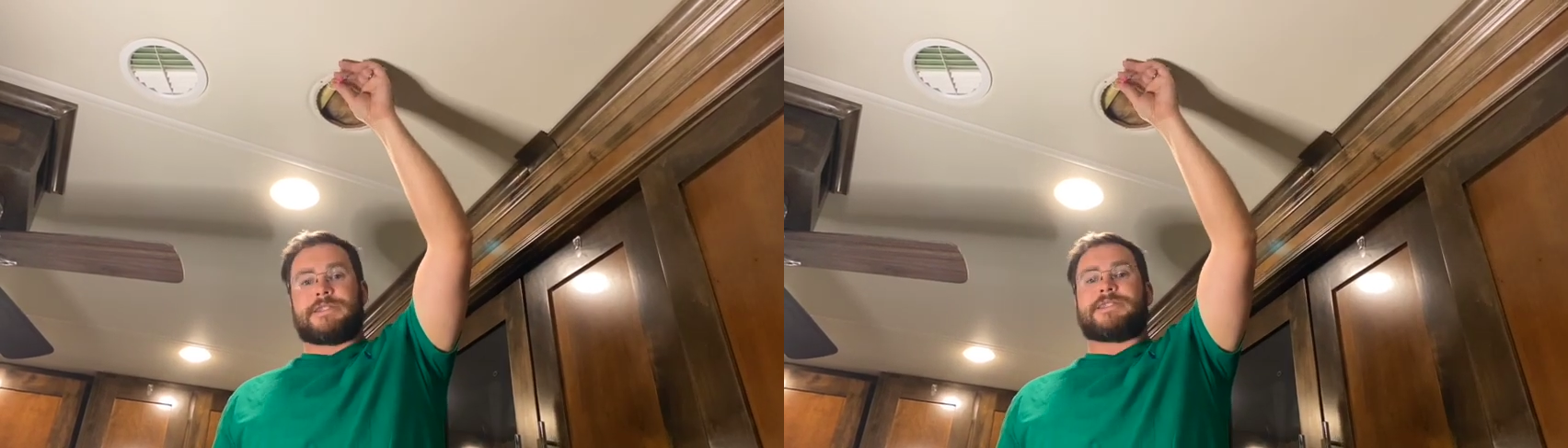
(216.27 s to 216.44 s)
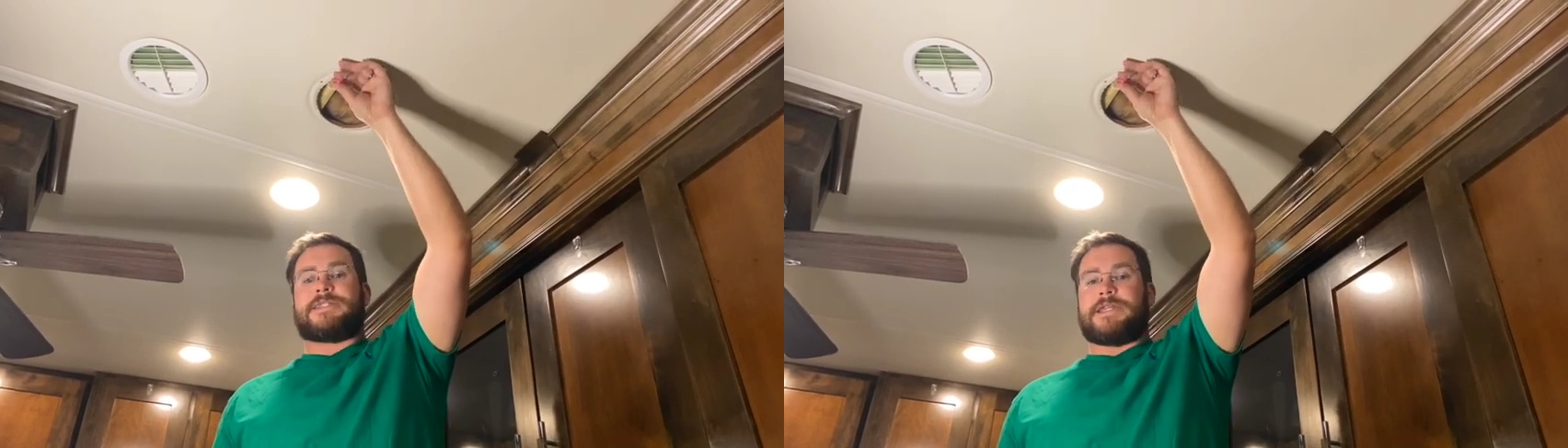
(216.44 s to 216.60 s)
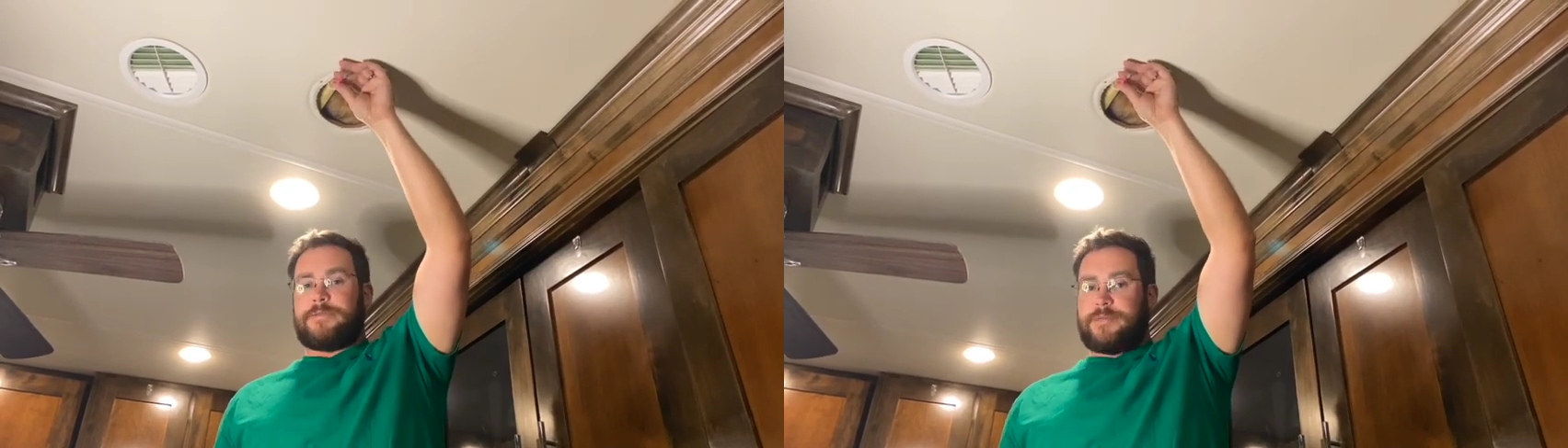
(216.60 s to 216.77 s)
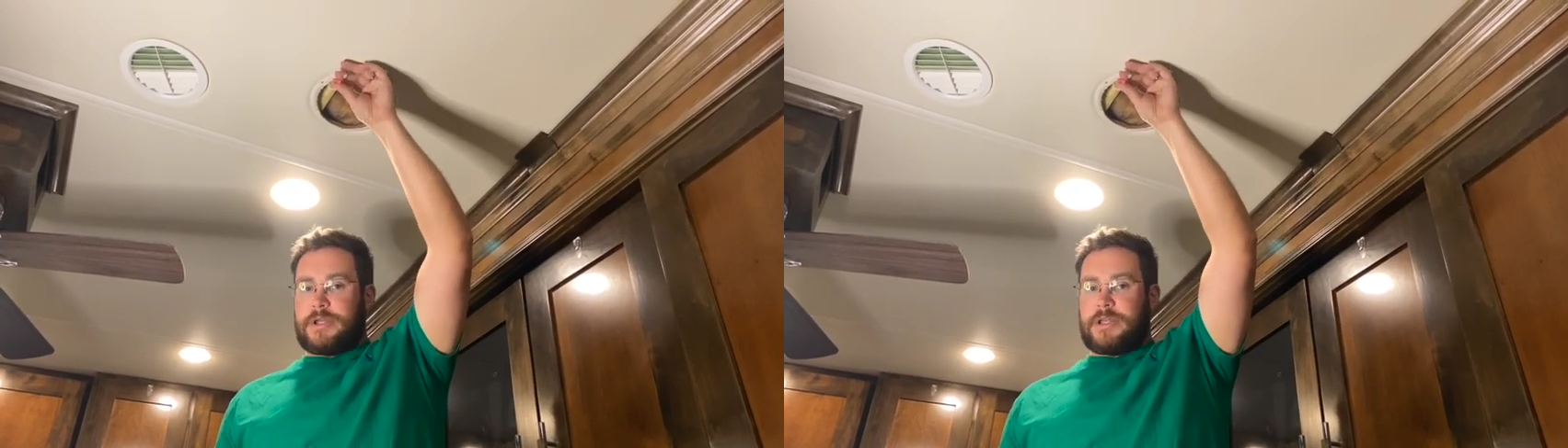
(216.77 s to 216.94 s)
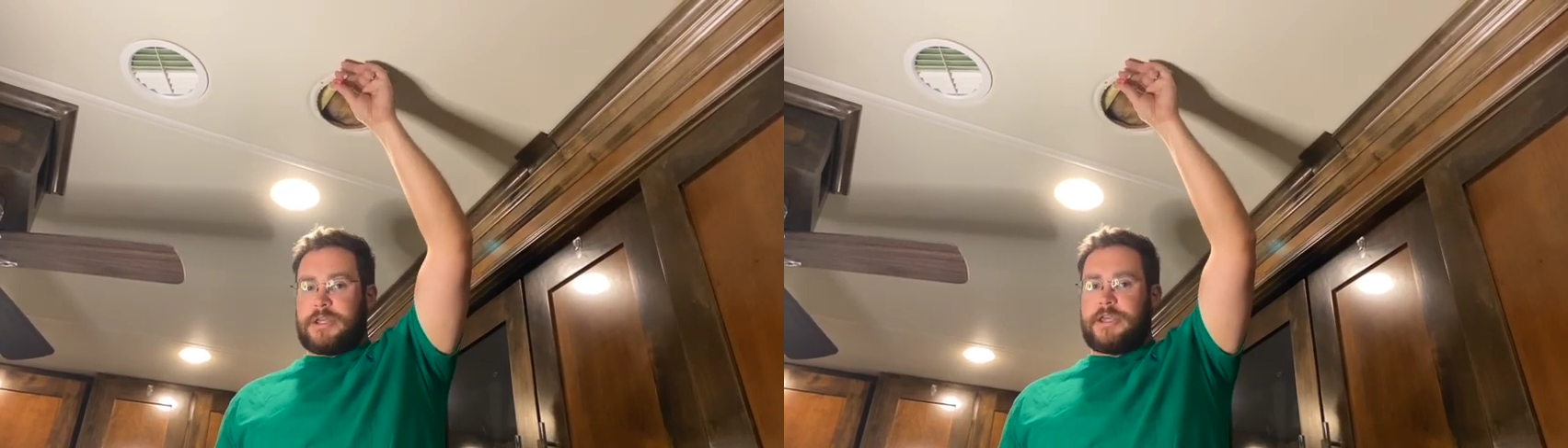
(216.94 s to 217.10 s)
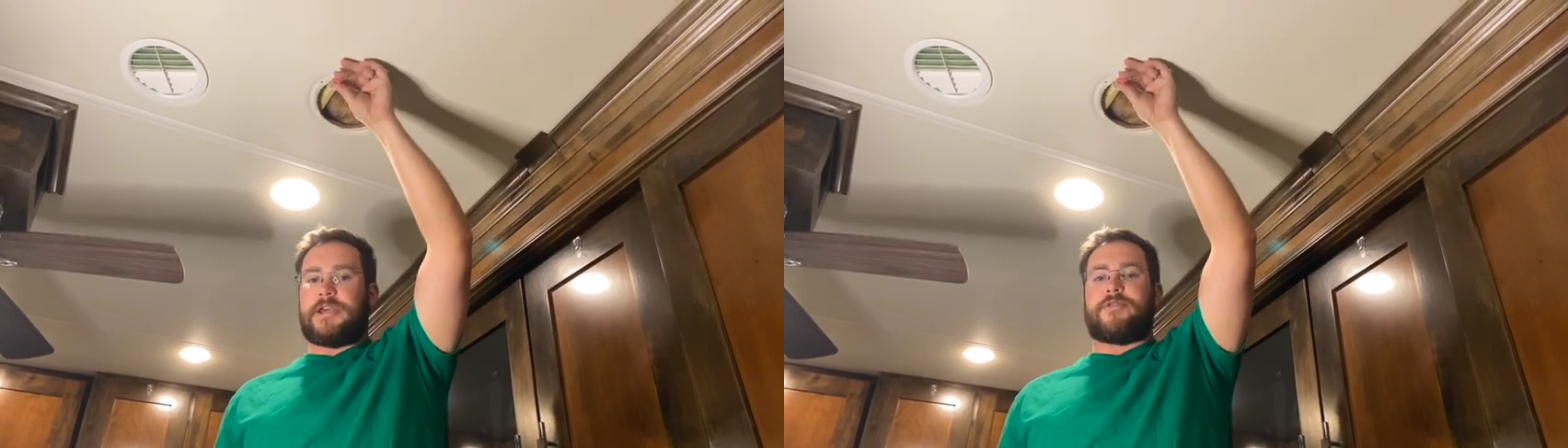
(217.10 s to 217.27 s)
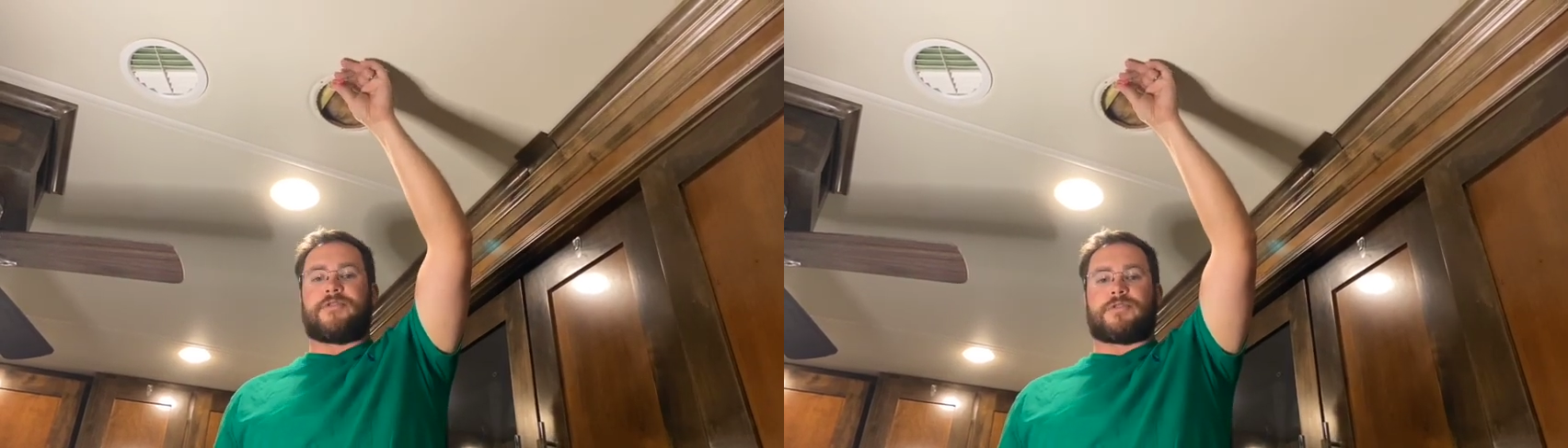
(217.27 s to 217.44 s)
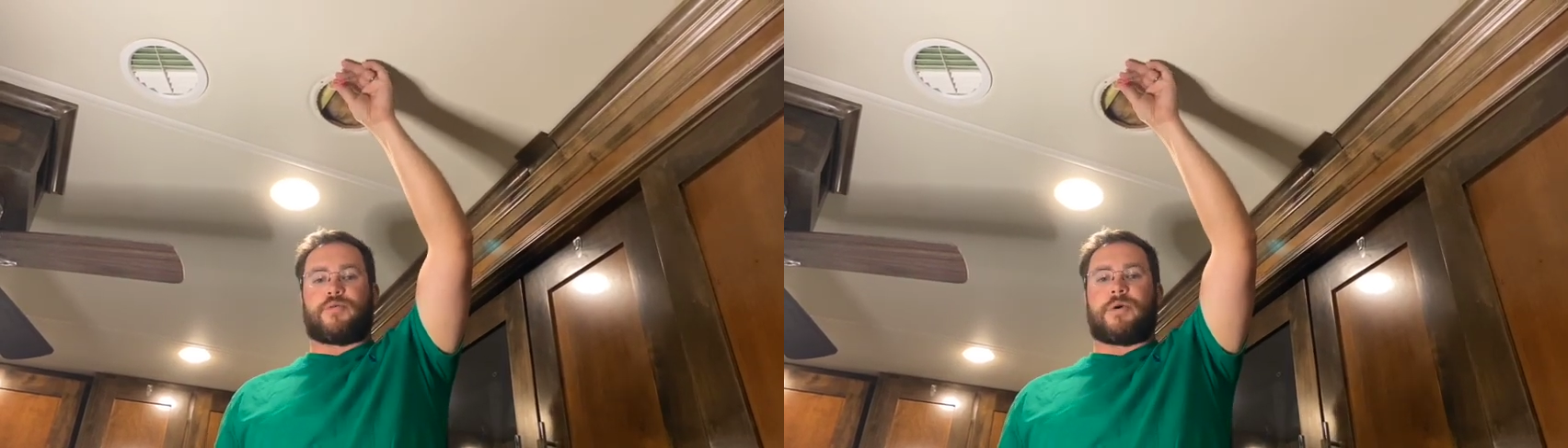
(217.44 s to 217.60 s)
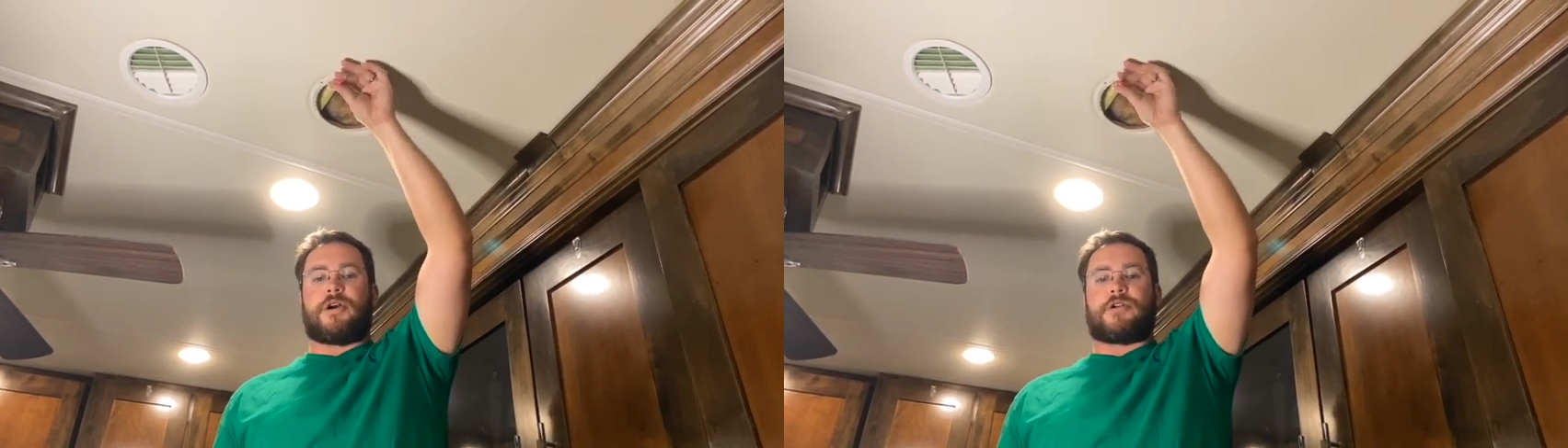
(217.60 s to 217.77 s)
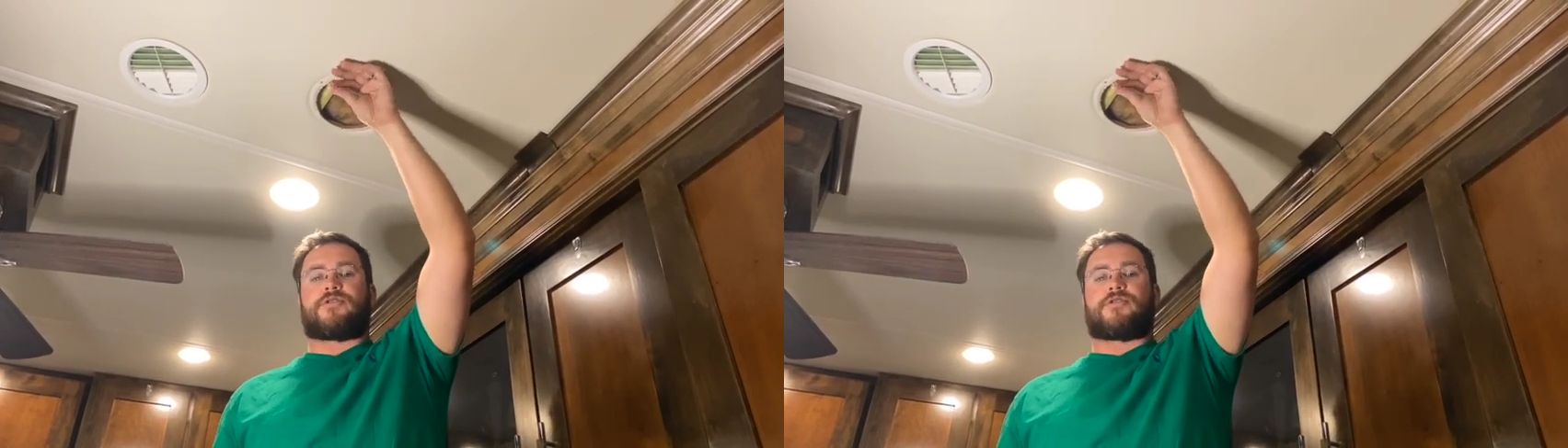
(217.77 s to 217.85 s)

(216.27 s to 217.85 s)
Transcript: typically, if it's wired